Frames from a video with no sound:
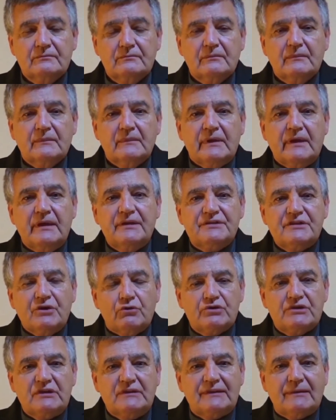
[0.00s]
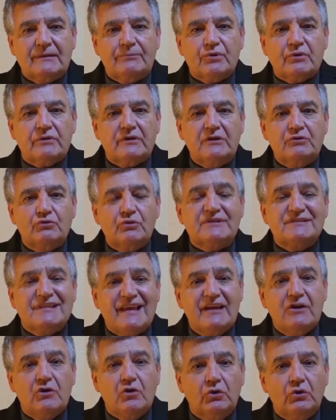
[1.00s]
that
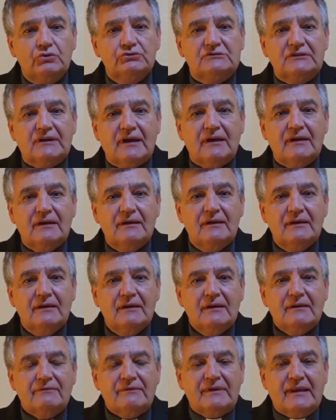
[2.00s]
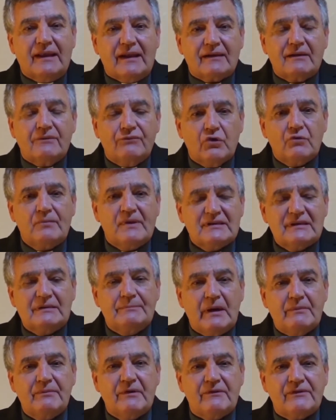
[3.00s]
80% are against the reforms
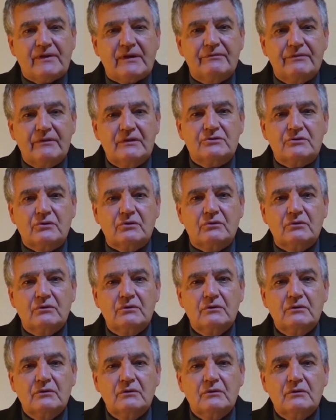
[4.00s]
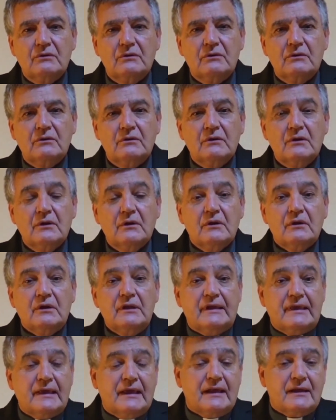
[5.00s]
of Pope Francis. And
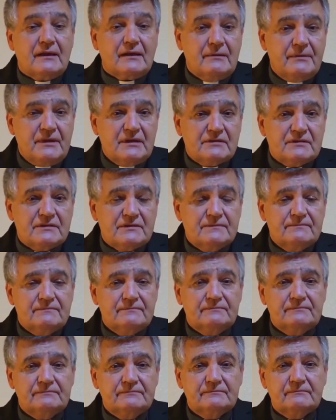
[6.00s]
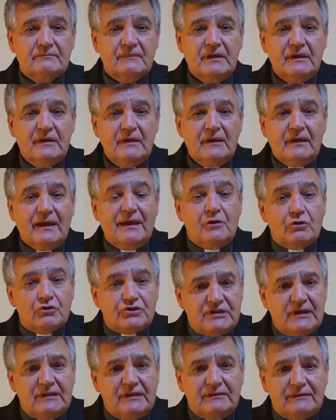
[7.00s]
that on the other hand,
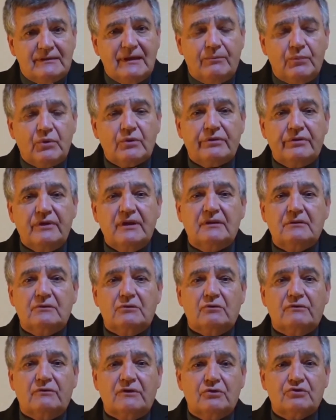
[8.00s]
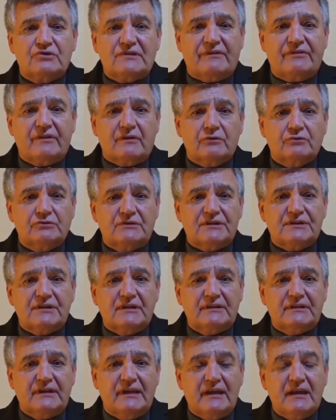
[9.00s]
80% of the priests who are over
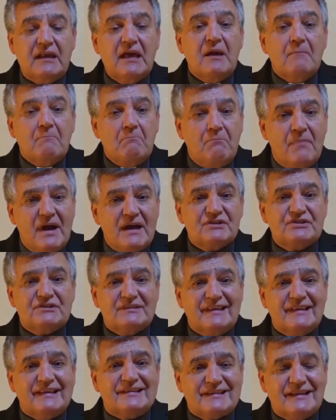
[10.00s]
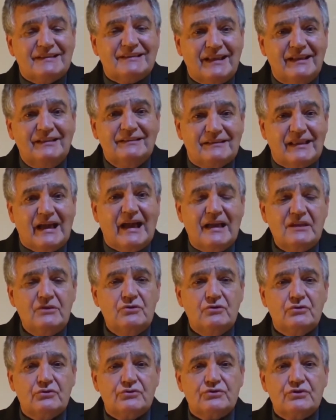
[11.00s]
70 years old
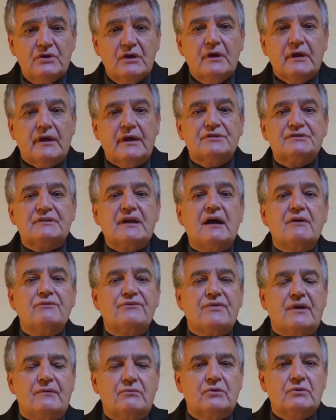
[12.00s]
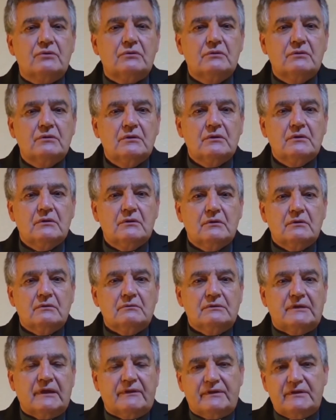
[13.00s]
are in favor of these
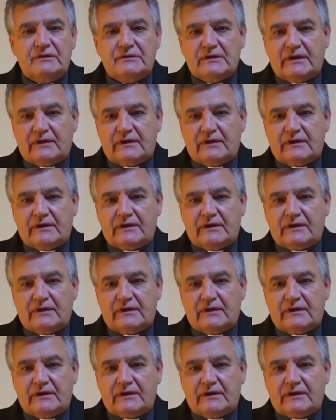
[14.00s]
reforms.